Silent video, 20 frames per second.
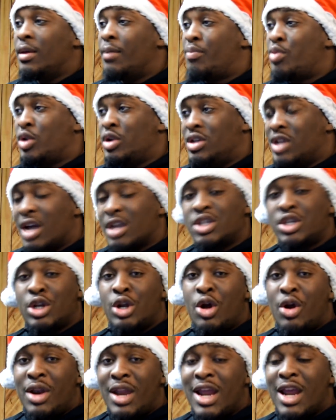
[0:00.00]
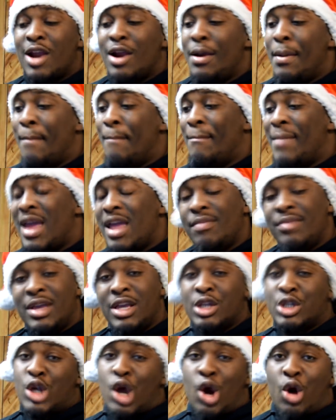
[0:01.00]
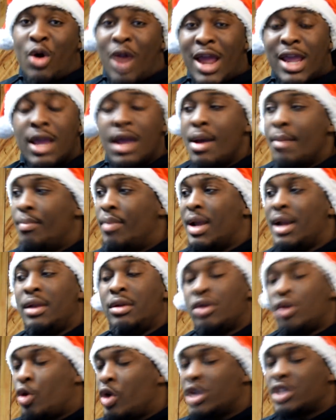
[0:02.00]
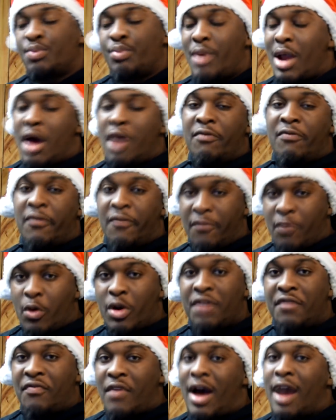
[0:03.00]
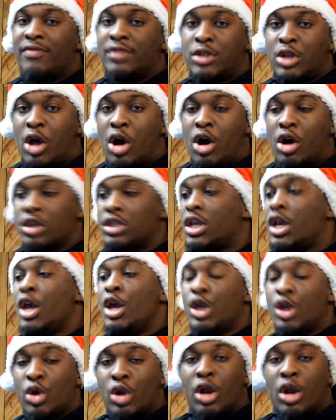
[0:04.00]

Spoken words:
The production on there maybe is alright, but Chris Brown for 45 songs,